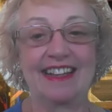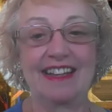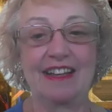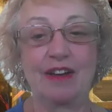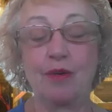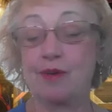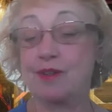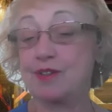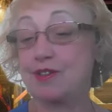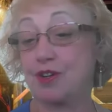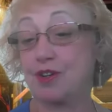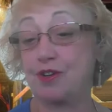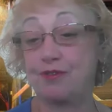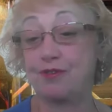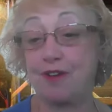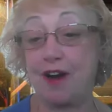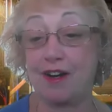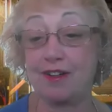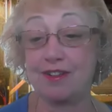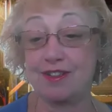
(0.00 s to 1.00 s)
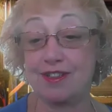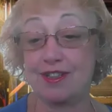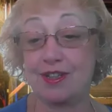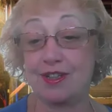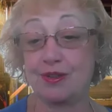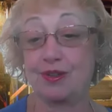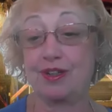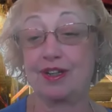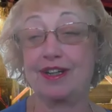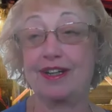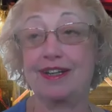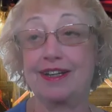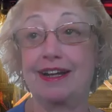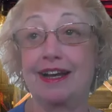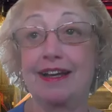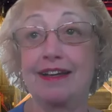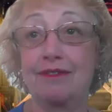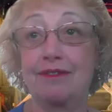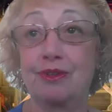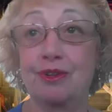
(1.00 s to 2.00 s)
Oh, so far so good.
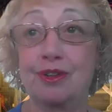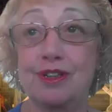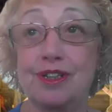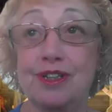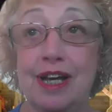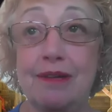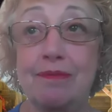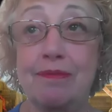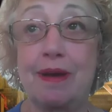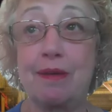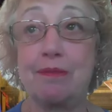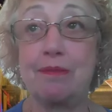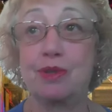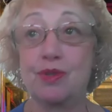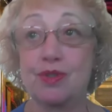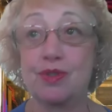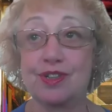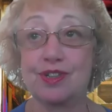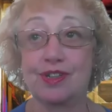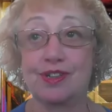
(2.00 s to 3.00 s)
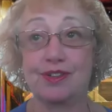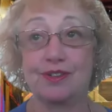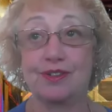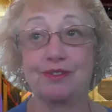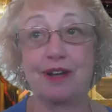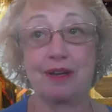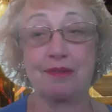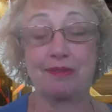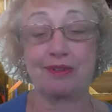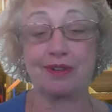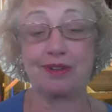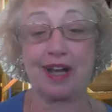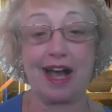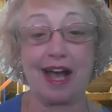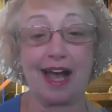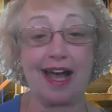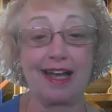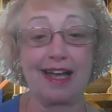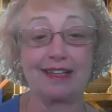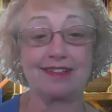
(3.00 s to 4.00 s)
I worked on my musical Rainbow to
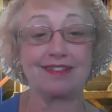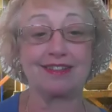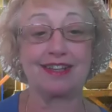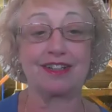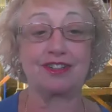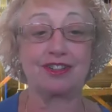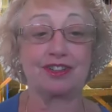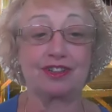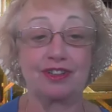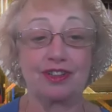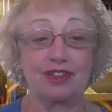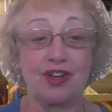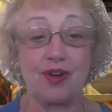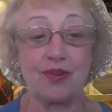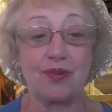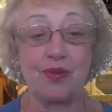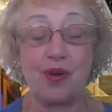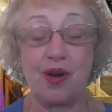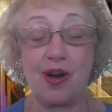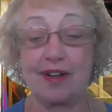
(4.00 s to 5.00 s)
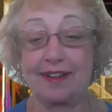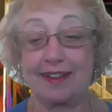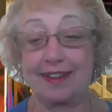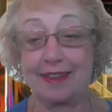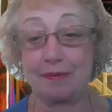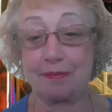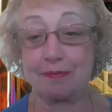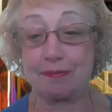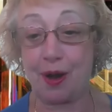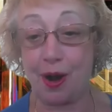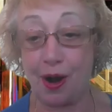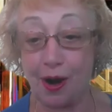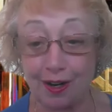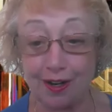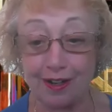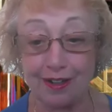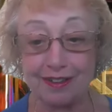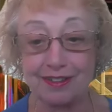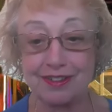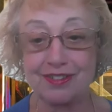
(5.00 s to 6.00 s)
Oz. I took a long walk in the
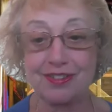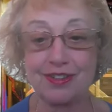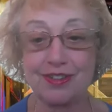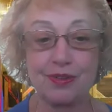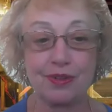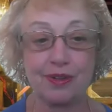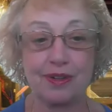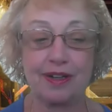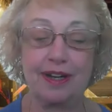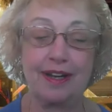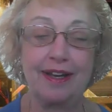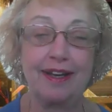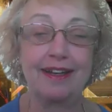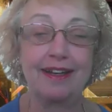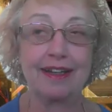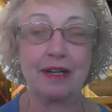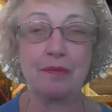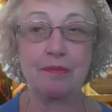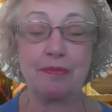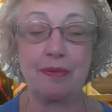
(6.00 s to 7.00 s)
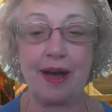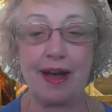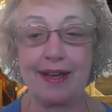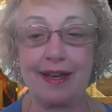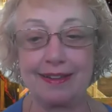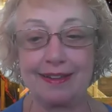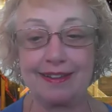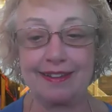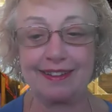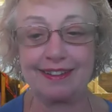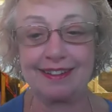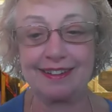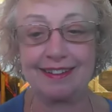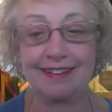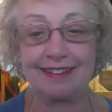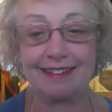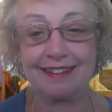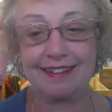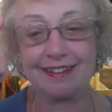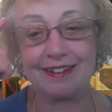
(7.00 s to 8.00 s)
park. So
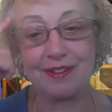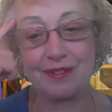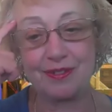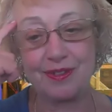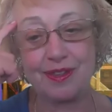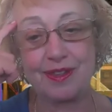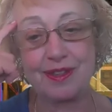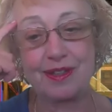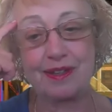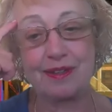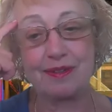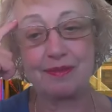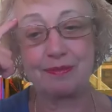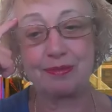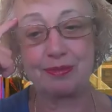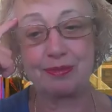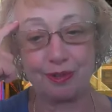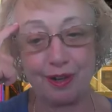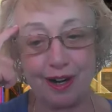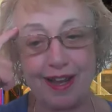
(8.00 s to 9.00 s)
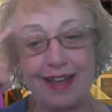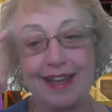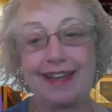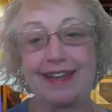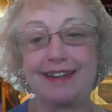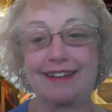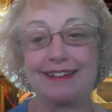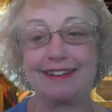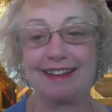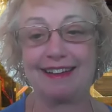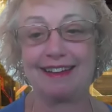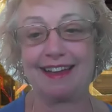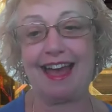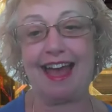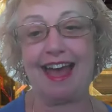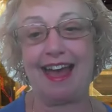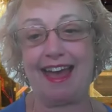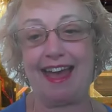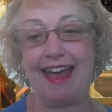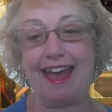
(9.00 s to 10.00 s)
combining, the brain
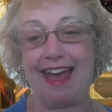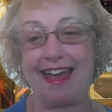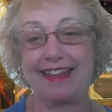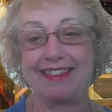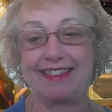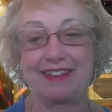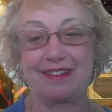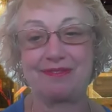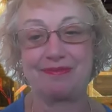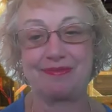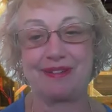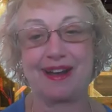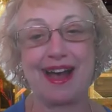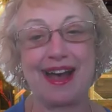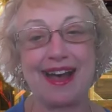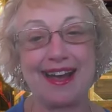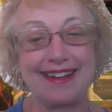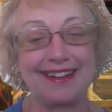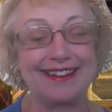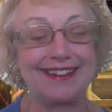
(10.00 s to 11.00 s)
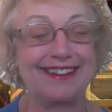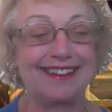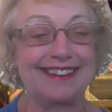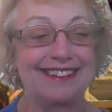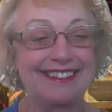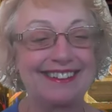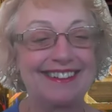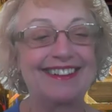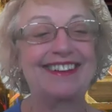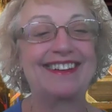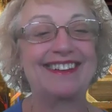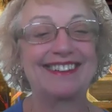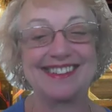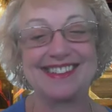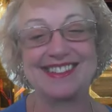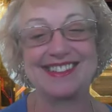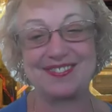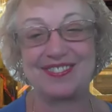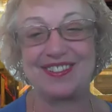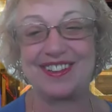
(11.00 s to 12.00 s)
and the body
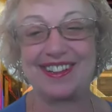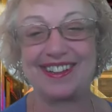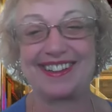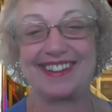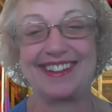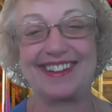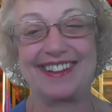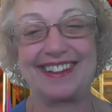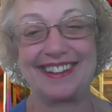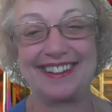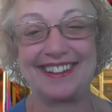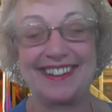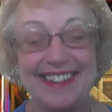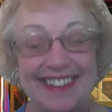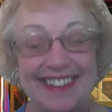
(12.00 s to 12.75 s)
is pretty good.